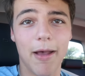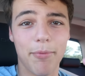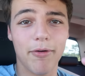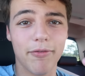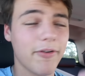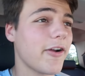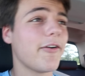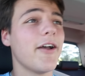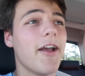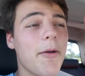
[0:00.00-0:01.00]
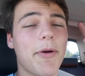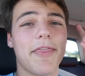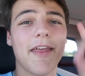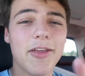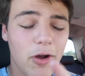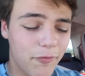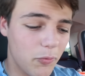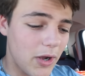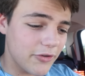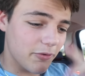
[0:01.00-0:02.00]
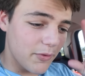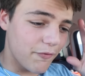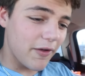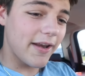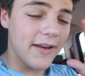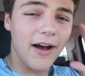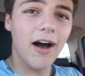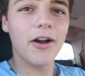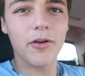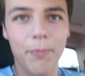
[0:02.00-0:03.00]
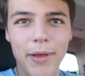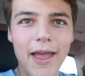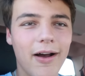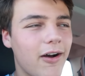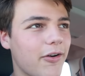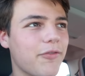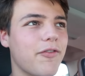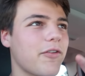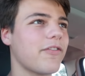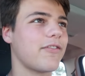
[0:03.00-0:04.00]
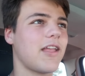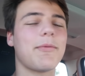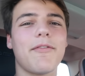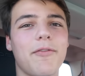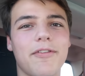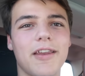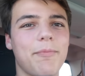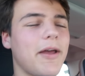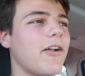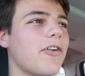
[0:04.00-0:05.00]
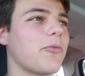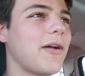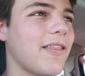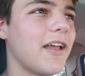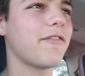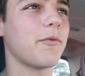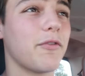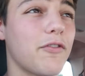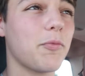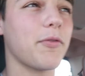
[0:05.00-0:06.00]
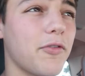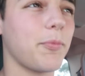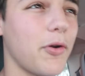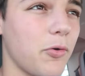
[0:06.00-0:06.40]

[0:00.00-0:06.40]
at Bulk Pharaoh. But thank you all for watching. We fed an otter, a pet otter. First time I've ever seen a pet otter in my life. It was super, super